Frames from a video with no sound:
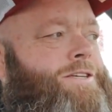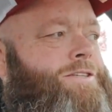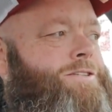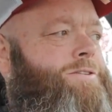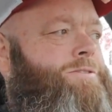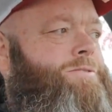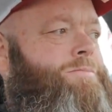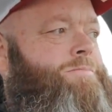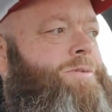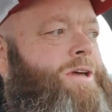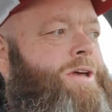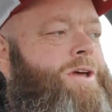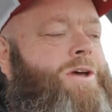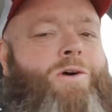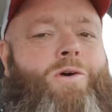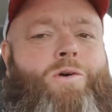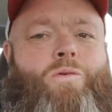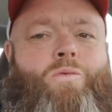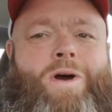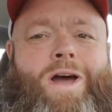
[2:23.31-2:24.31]
assume,
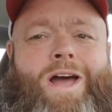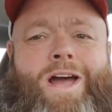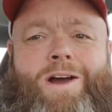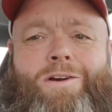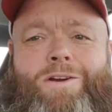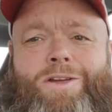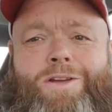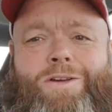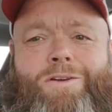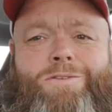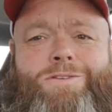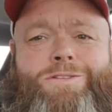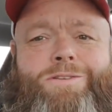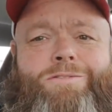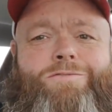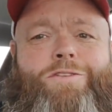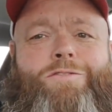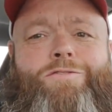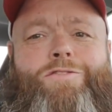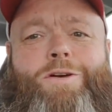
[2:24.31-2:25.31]
why are you
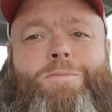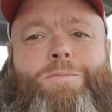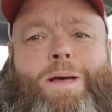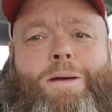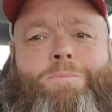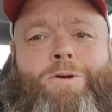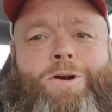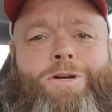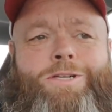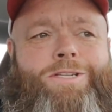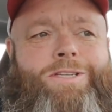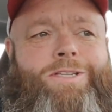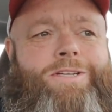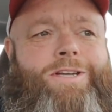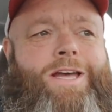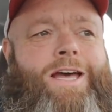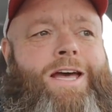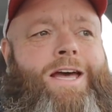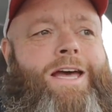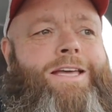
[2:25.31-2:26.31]
using fulfilled by merchant
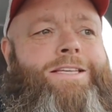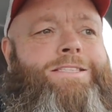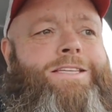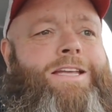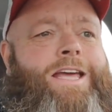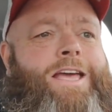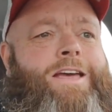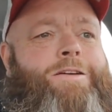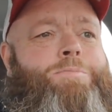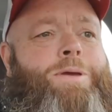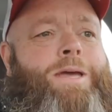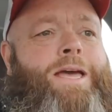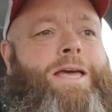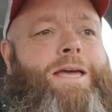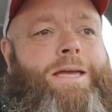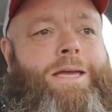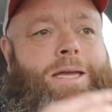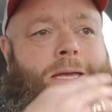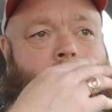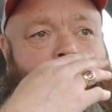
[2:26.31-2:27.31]
instead of
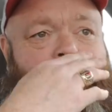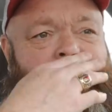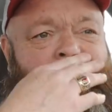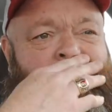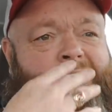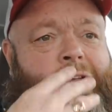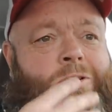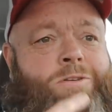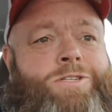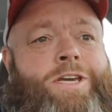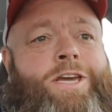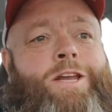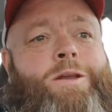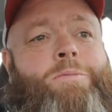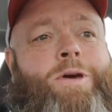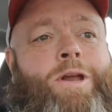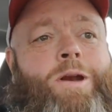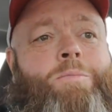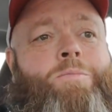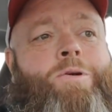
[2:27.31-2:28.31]
FBA? Don't you get a
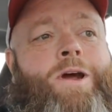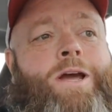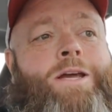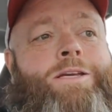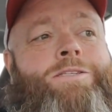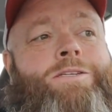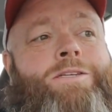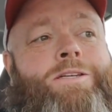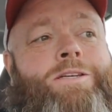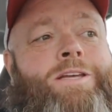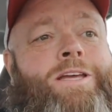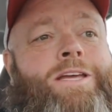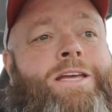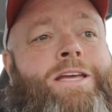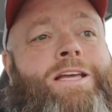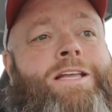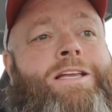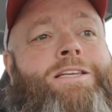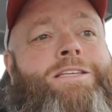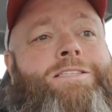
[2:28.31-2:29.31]
better price?
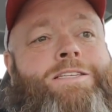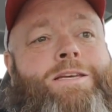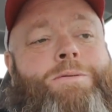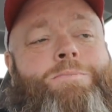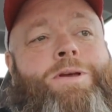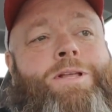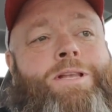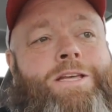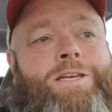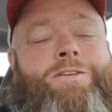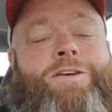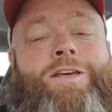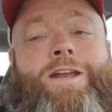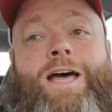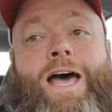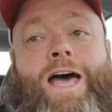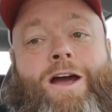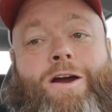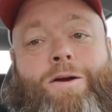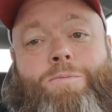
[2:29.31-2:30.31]
Typically, you get
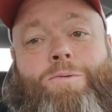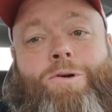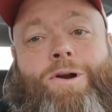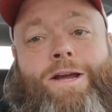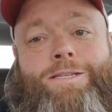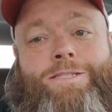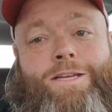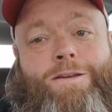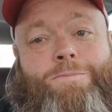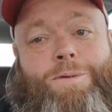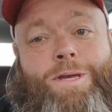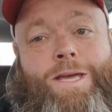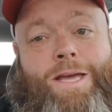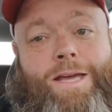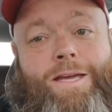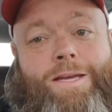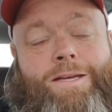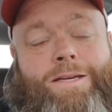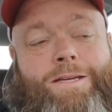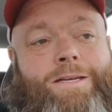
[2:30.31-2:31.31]
a higher price
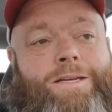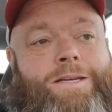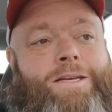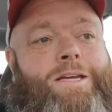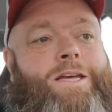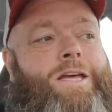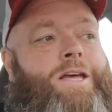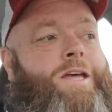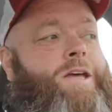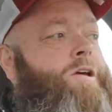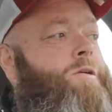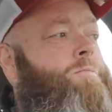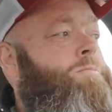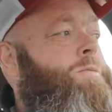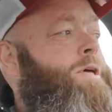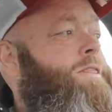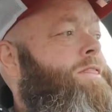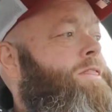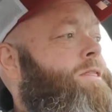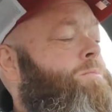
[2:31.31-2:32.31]
FBA.
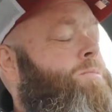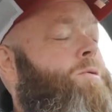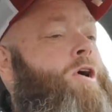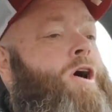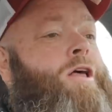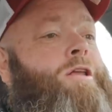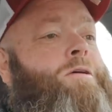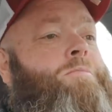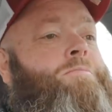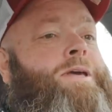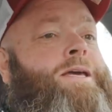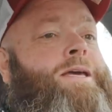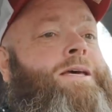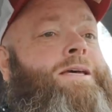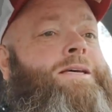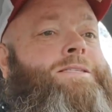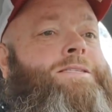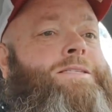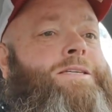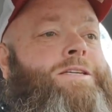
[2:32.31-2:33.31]
But the problem
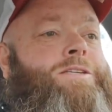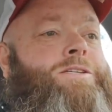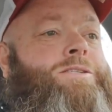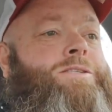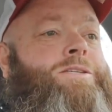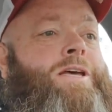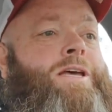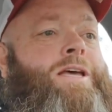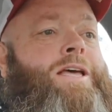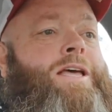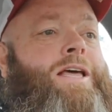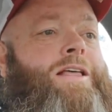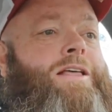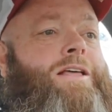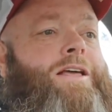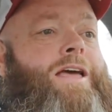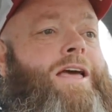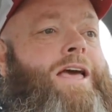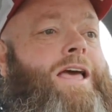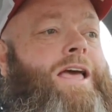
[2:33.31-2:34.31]
is,
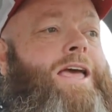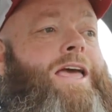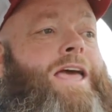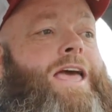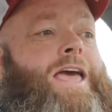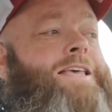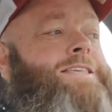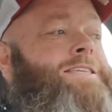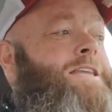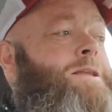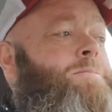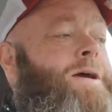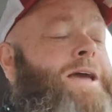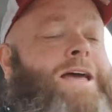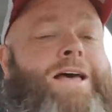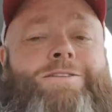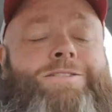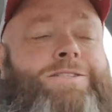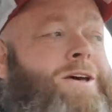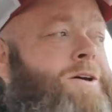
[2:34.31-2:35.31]
has anybody
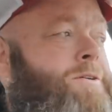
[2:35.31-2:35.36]
else